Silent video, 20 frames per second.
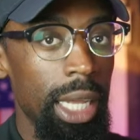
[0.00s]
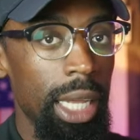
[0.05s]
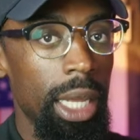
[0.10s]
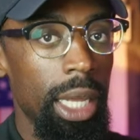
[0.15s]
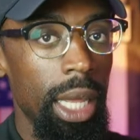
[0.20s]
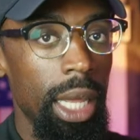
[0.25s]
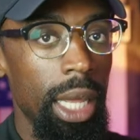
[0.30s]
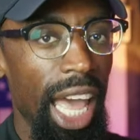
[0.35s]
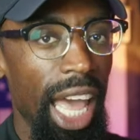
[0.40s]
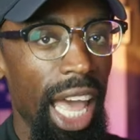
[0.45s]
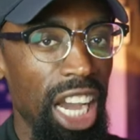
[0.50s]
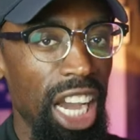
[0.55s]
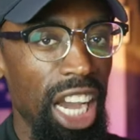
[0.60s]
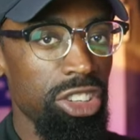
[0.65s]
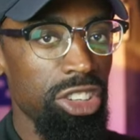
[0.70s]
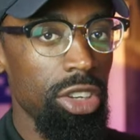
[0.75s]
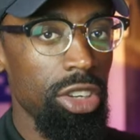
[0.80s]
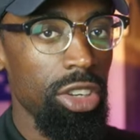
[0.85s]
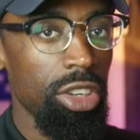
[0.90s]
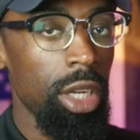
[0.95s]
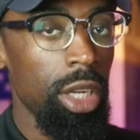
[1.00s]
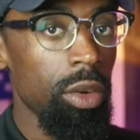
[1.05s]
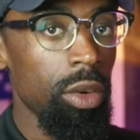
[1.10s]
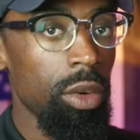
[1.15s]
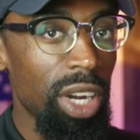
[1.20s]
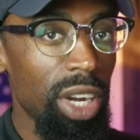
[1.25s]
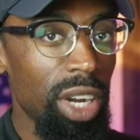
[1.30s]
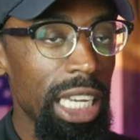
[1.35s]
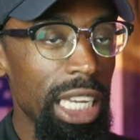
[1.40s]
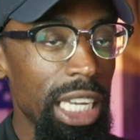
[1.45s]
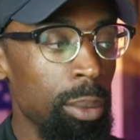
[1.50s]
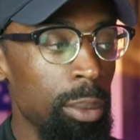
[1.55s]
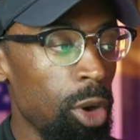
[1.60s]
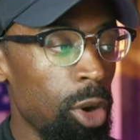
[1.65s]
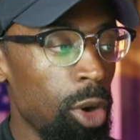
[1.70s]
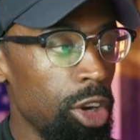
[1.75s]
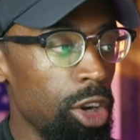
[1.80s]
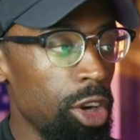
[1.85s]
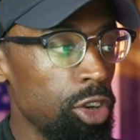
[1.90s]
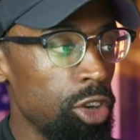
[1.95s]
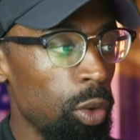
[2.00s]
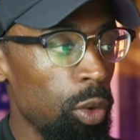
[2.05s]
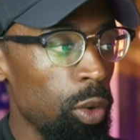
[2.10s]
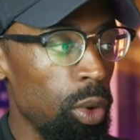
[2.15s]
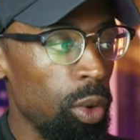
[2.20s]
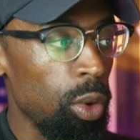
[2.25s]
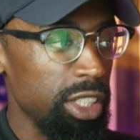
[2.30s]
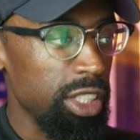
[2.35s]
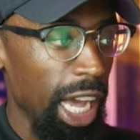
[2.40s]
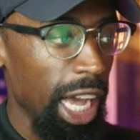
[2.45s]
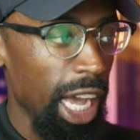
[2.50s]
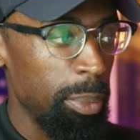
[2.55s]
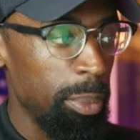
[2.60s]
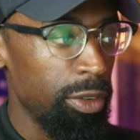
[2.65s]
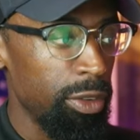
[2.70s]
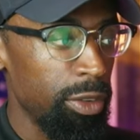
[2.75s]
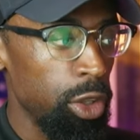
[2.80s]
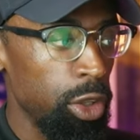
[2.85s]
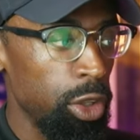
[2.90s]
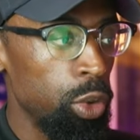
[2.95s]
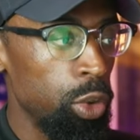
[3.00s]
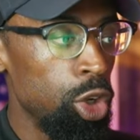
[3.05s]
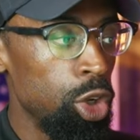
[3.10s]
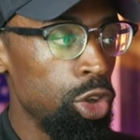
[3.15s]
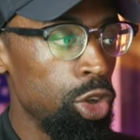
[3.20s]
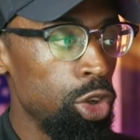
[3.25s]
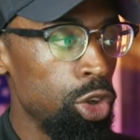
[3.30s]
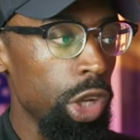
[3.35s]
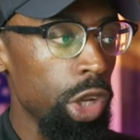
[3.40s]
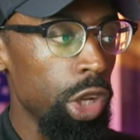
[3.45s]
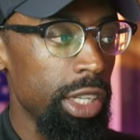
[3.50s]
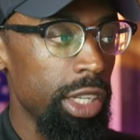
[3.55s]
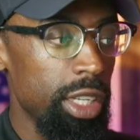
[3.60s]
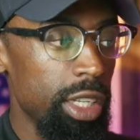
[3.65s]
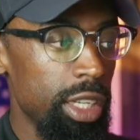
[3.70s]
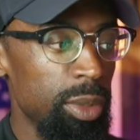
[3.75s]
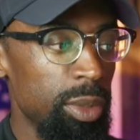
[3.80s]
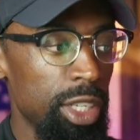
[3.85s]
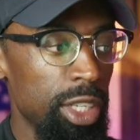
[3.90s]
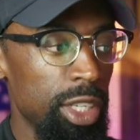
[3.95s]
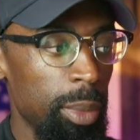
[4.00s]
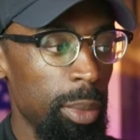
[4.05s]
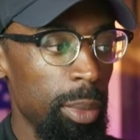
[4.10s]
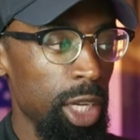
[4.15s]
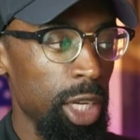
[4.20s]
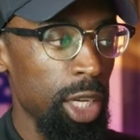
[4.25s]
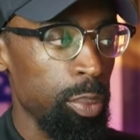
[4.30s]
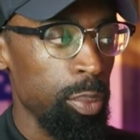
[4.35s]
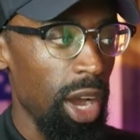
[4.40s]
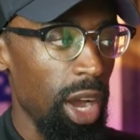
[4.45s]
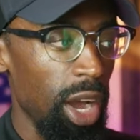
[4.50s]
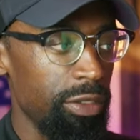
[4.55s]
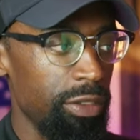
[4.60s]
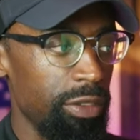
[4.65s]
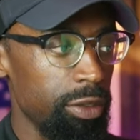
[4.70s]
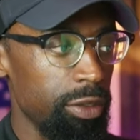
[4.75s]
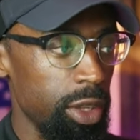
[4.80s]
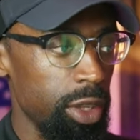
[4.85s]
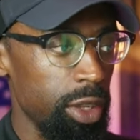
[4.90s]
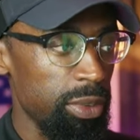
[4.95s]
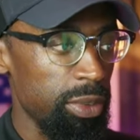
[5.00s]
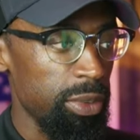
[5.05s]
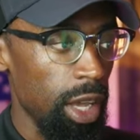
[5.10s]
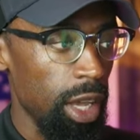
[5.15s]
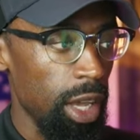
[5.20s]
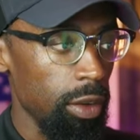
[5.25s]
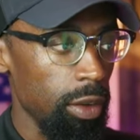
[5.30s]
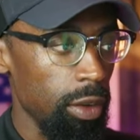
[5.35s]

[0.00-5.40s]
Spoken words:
actually raking margin on top of you, attempting to make a profit for themselves.